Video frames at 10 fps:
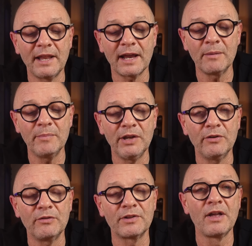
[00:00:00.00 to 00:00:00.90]
that can be
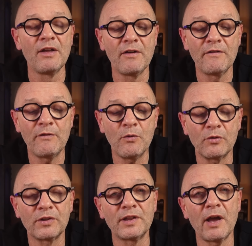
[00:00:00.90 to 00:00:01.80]
used
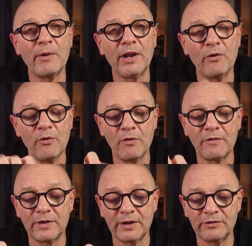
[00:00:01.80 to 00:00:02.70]
for sewing or
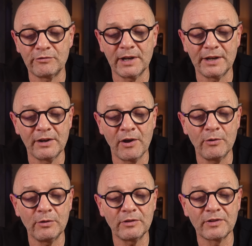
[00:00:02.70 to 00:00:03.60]
for drilling
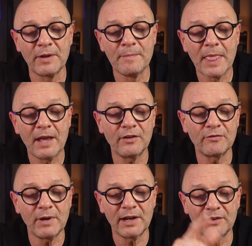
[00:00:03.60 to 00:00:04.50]
holes as
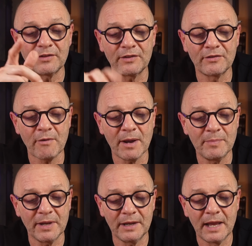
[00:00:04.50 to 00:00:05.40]
well as
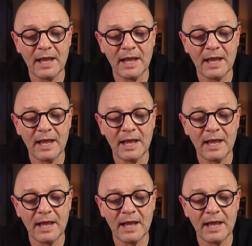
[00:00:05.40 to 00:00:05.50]
scraping.